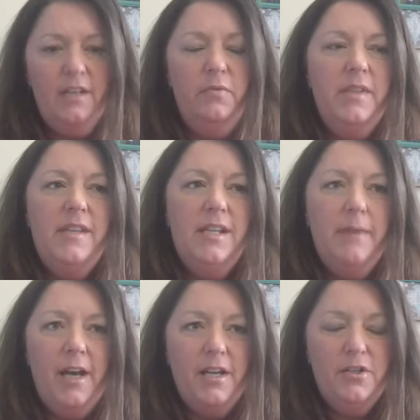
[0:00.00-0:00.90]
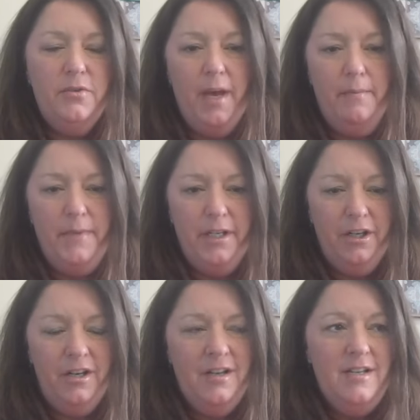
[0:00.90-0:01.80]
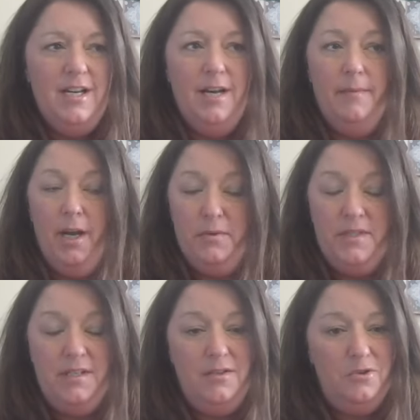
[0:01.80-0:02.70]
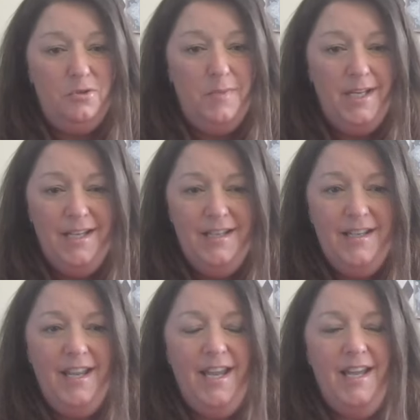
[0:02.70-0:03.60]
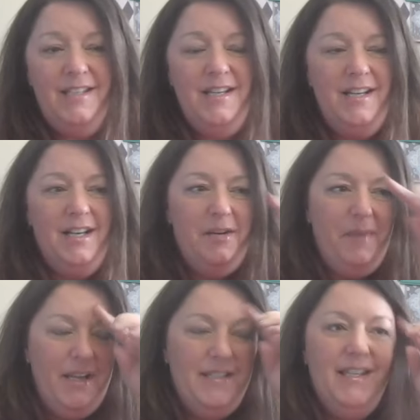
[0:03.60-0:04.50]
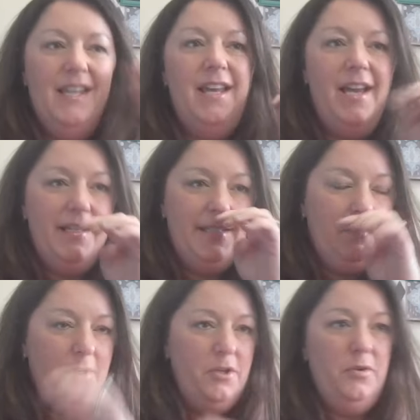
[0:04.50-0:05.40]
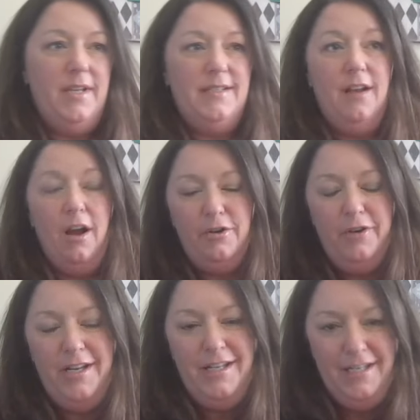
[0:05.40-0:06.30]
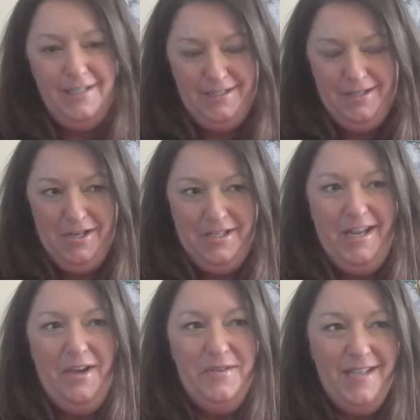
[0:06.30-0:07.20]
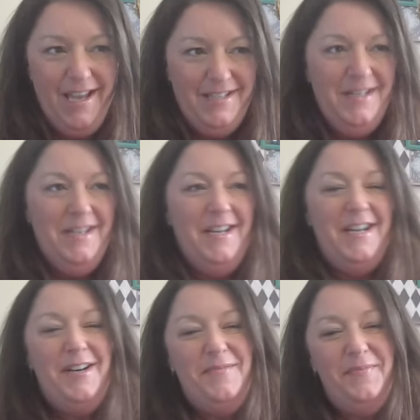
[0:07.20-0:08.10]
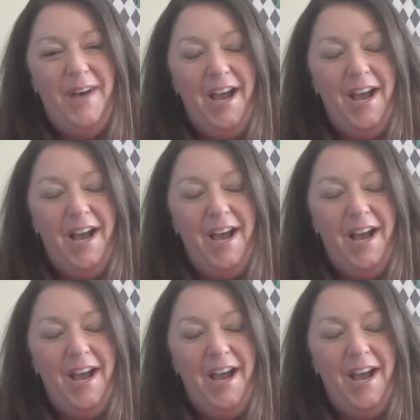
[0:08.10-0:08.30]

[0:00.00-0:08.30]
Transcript: If we think about how to do that bigger, um, I will say social media. And um, I say that as someone who has not created a TikTok account yet. Um,